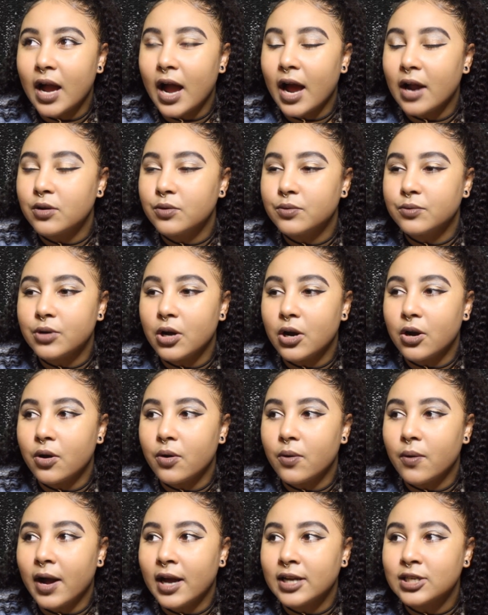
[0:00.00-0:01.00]
I don't
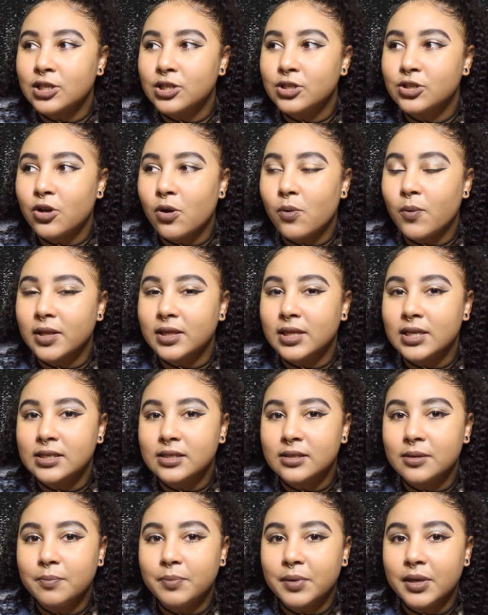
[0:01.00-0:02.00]
know I just don't want
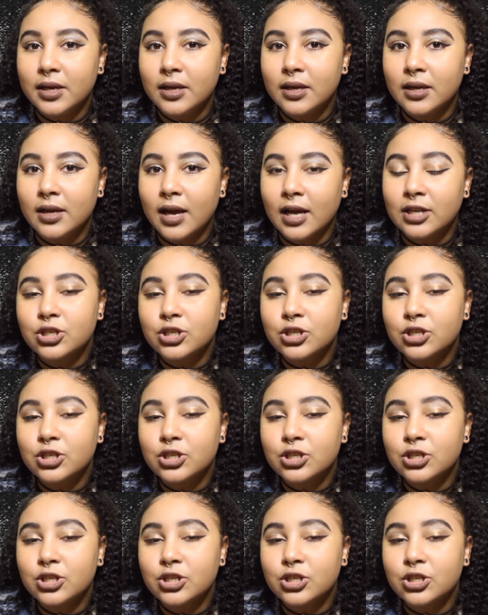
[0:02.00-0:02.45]
this to be